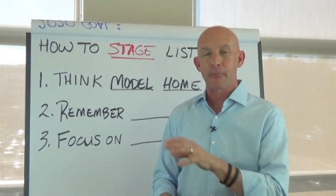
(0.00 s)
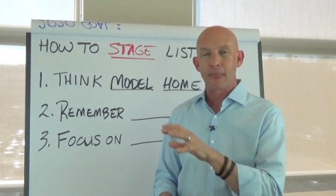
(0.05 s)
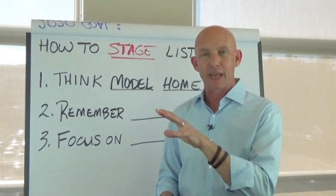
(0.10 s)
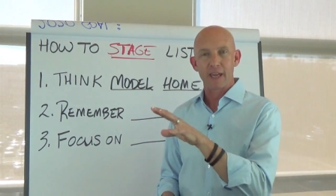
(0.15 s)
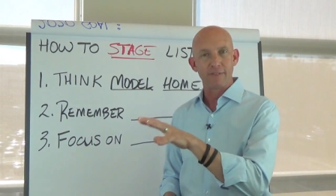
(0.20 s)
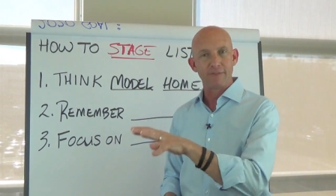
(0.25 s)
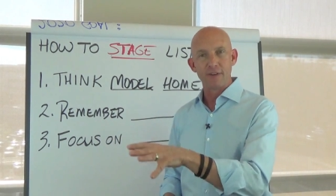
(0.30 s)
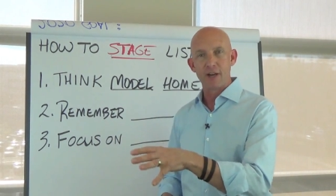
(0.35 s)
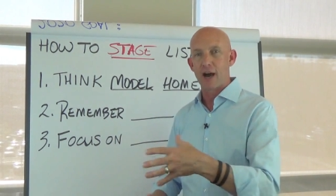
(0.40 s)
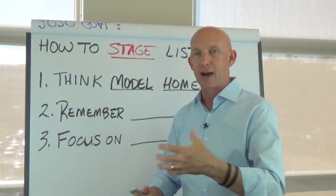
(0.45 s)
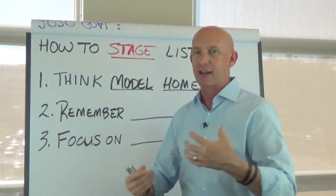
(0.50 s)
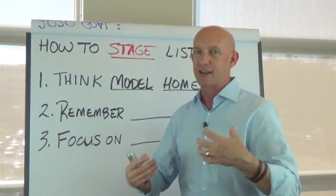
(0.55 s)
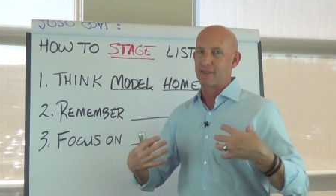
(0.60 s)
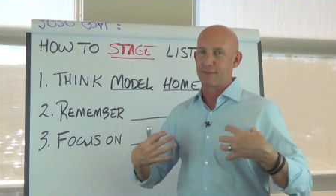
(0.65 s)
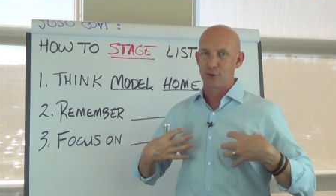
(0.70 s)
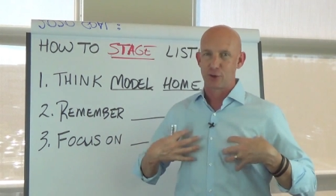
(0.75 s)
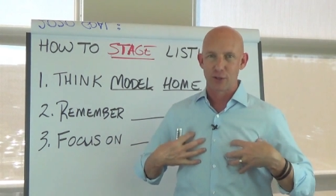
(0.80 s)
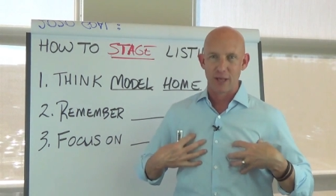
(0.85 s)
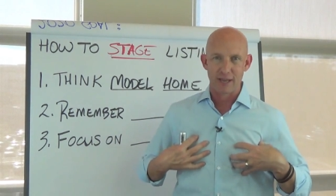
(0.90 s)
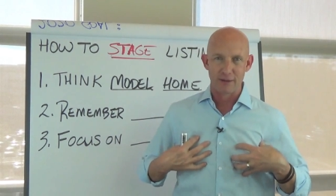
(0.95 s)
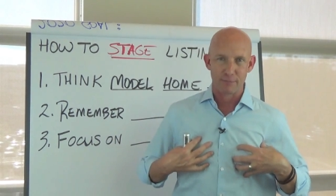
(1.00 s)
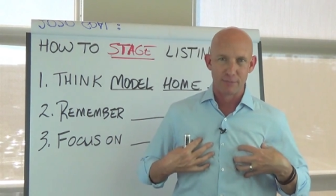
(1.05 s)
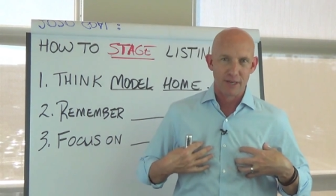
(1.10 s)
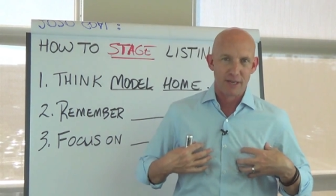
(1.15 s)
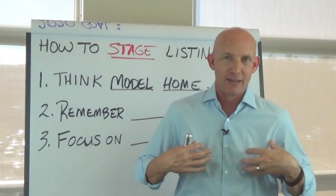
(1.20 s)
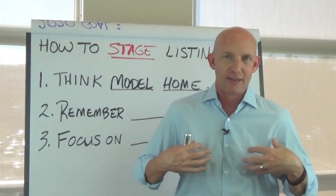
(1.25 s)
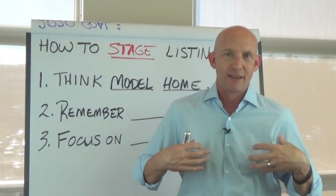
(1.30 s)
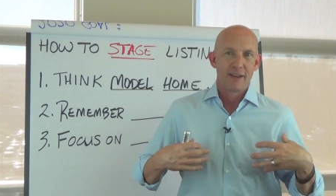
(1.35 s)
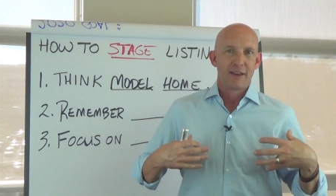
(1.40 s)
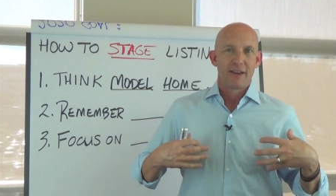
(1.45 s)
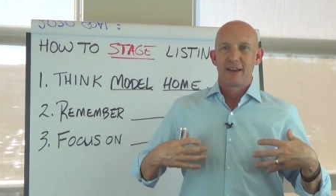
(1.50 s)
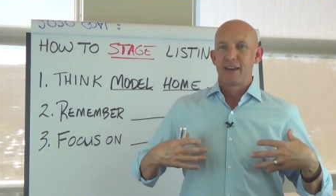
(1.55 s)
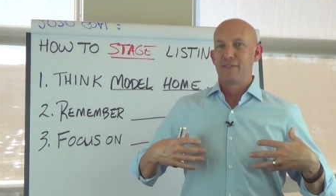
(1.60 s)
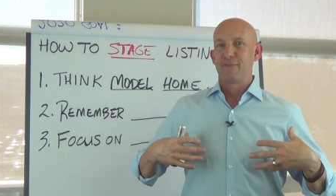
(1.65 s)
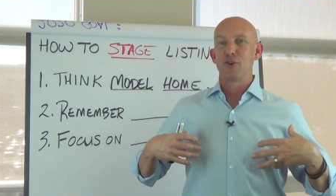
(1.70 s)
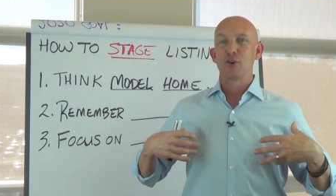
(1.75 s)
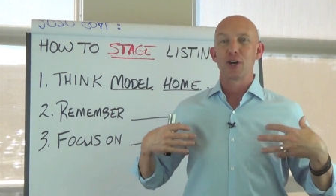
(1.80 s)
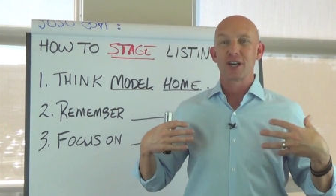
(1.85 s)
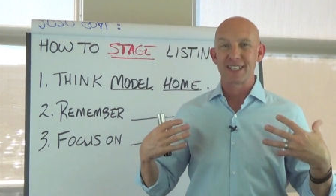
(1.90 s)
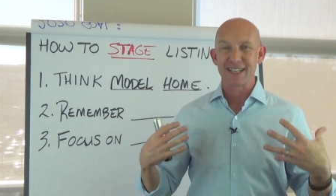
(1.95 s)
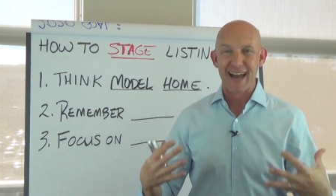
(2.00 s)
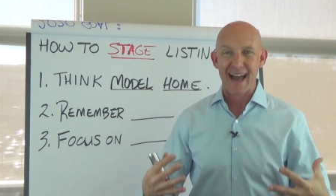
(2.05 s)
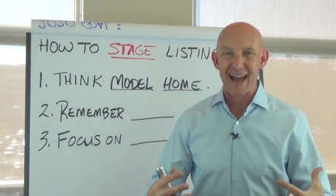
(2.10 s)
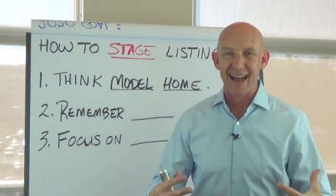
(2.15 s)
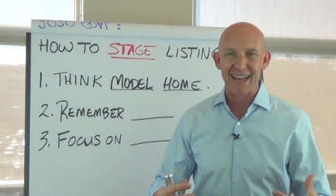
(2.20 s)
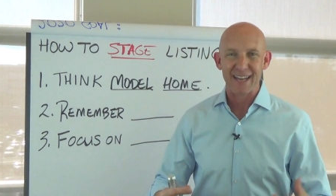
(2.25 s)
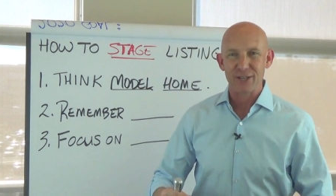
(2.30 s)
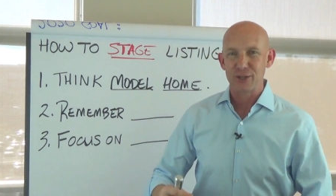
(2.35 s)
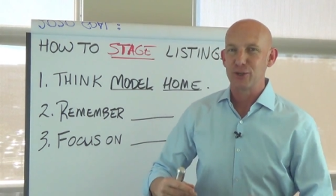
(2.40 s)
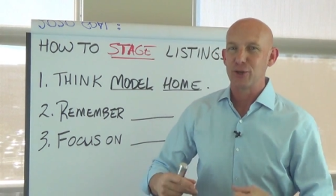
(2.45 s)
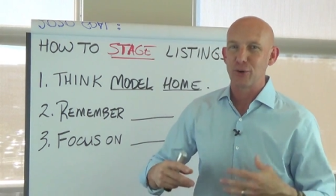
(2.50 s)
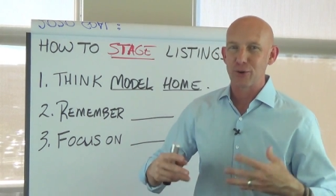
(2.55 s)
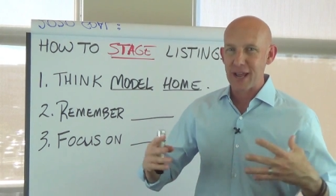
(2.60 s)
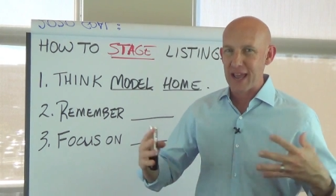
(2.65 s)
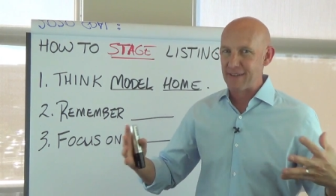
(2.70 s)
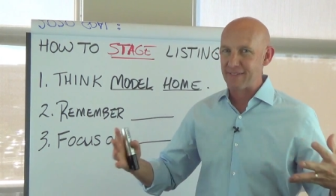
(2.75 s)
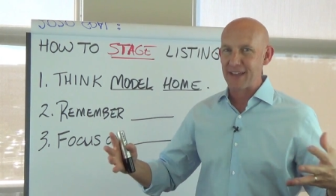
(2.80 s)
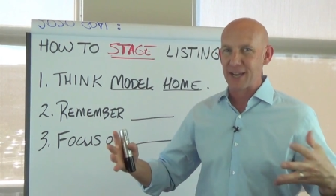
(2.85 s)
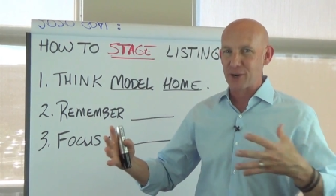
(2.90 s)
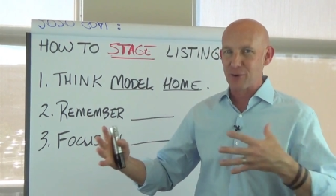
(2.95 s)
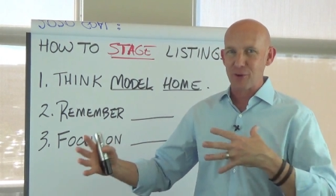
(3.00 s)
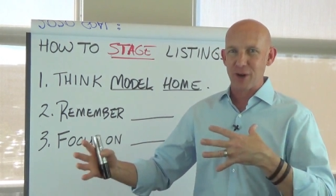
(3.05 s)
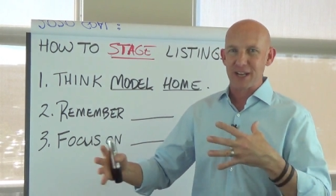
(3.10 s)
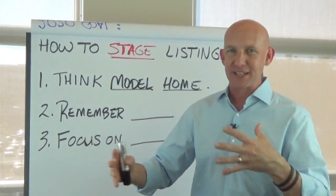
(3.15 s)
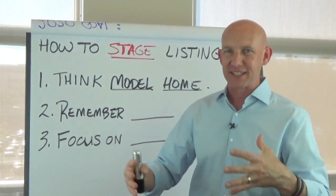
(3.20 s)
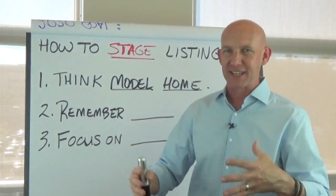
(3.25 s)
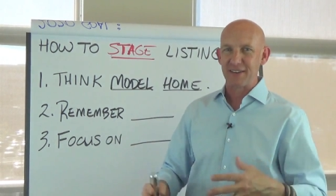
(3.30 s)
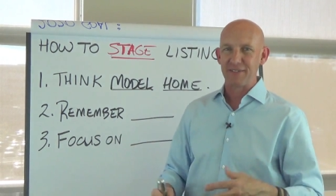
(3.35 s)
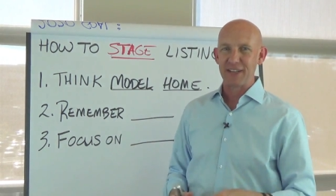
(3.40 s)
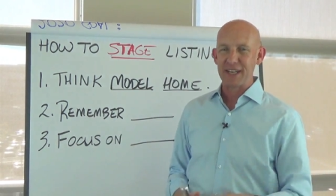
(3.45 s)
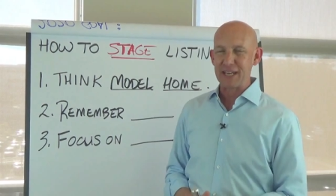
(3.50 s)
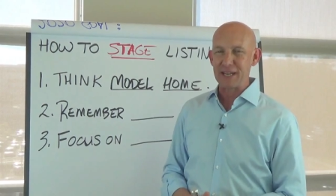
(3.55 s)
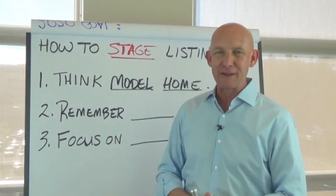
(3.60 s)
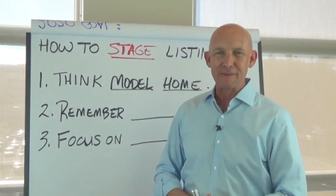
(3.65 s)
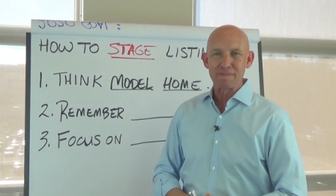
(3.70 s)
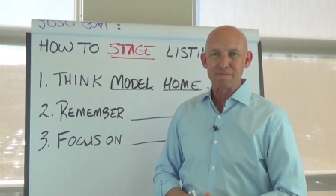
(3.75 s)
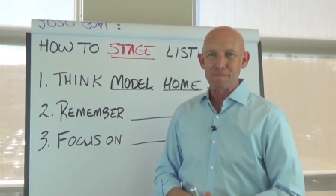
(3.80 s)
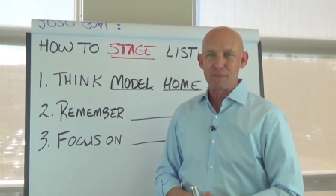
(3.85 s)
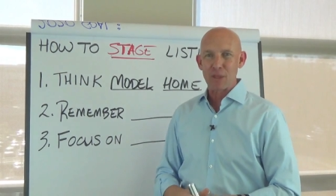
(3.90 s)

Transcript: If not, if you're like me, if you're a guy and you don't have that creativity